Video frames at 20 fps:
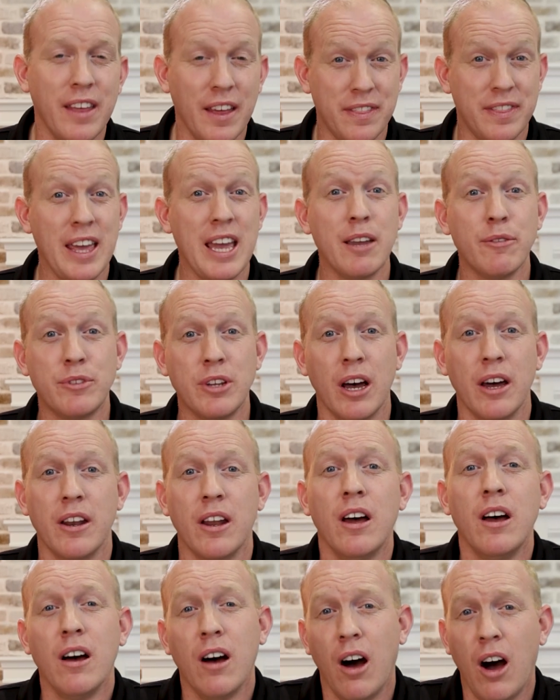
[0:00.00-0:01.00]
that they've
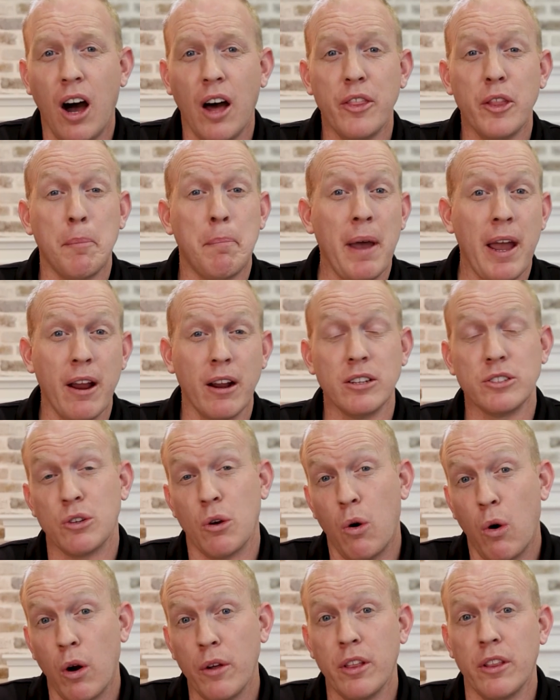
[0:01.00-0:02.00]
done on the parents
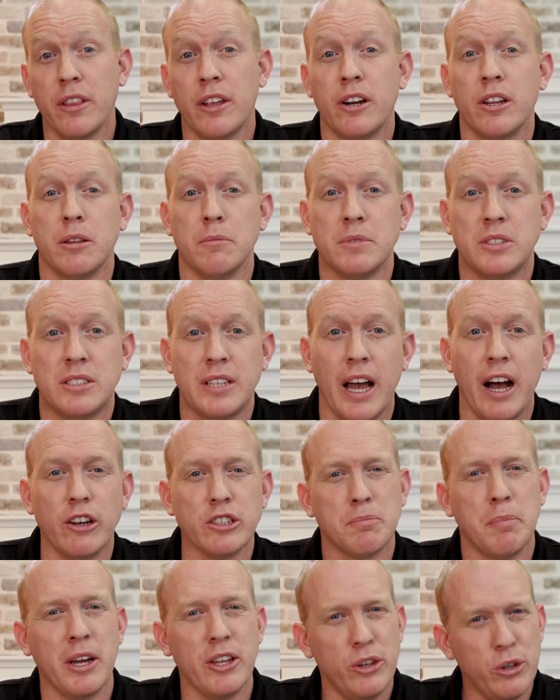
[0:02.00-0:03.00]
or the litter
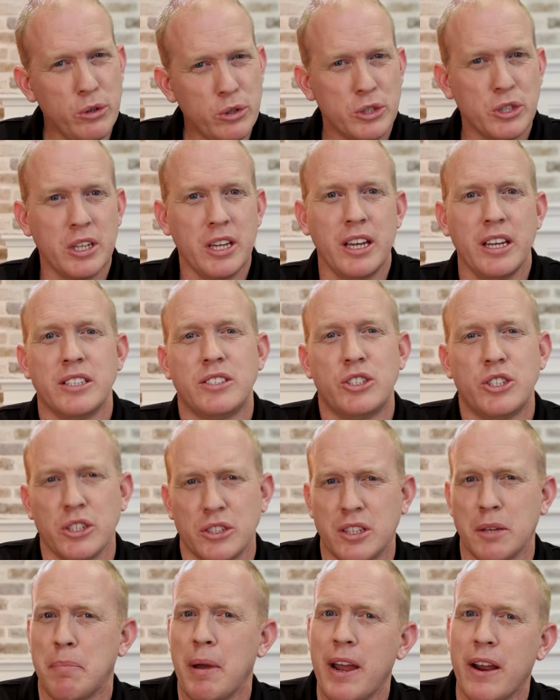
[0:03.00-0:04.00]
themselves, but usually it's
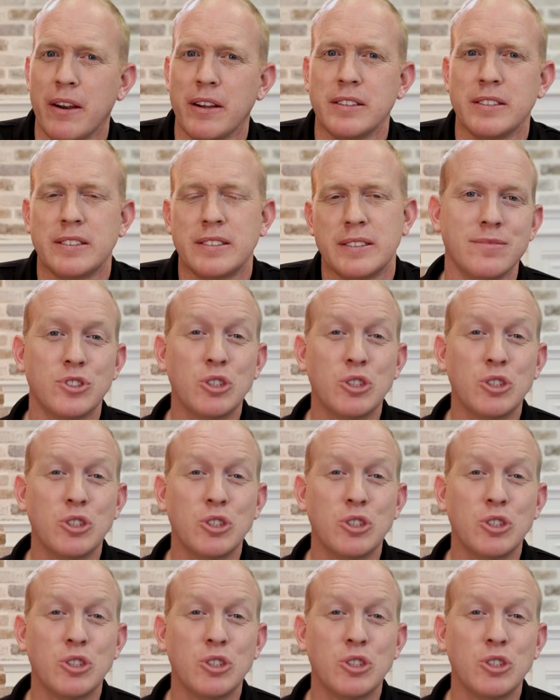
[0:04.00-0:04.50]
just the parents.